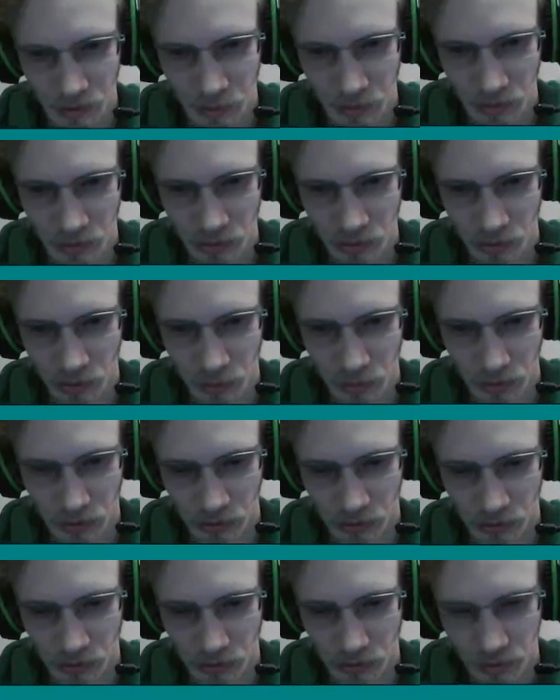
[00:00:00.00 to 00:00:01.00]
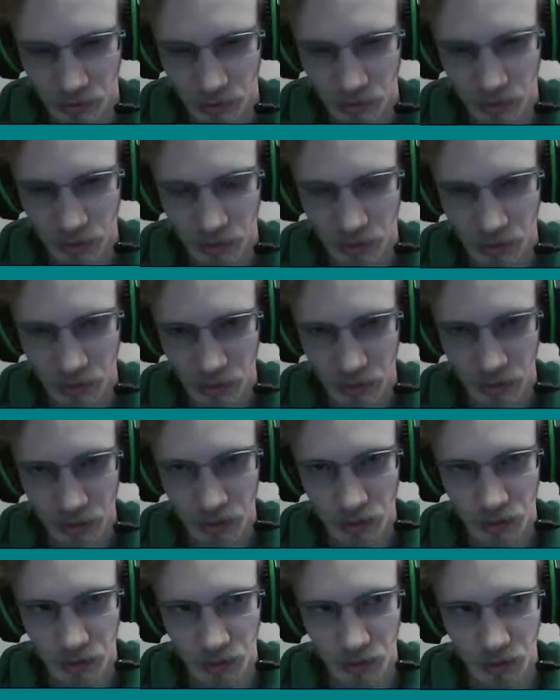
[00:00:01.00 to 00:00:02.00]
a bit too much,
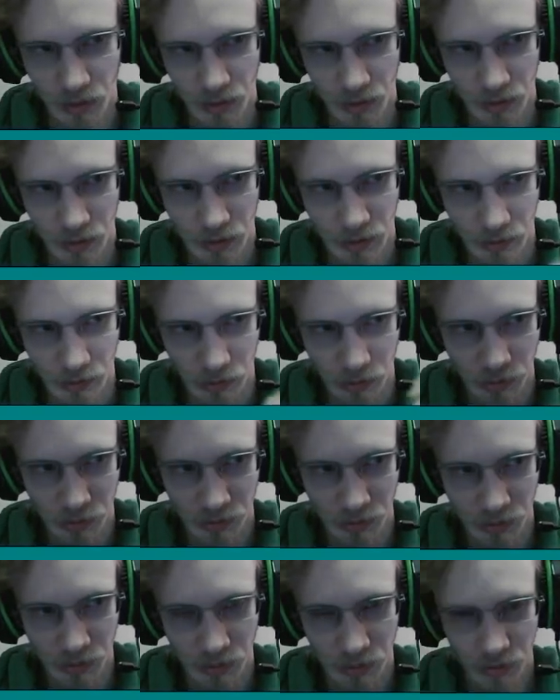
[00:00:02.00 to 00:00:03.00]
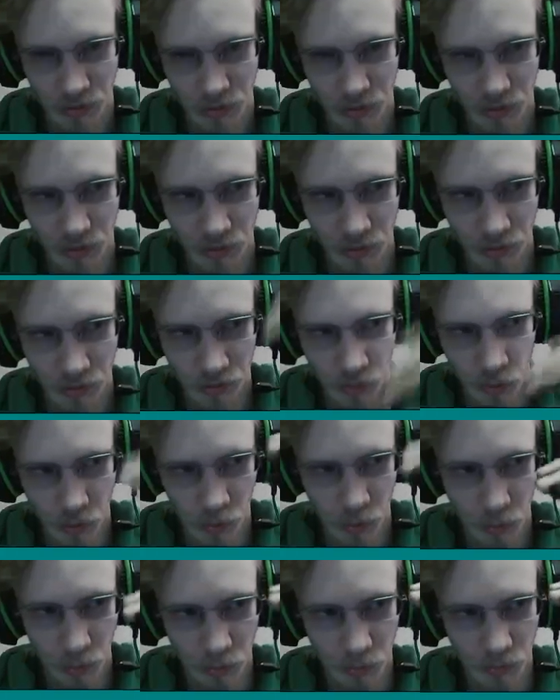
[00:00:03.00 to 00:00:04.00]
like it goes whoop
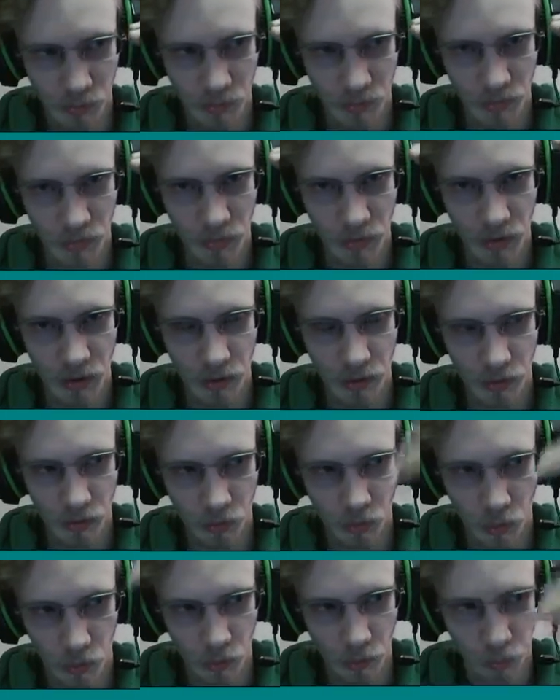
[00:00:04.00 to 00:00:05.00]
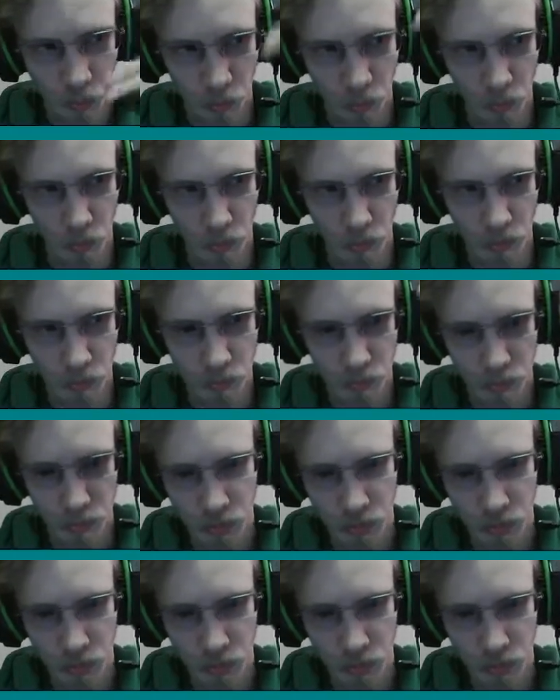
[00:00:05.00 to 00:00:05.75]
whoop whoop whoop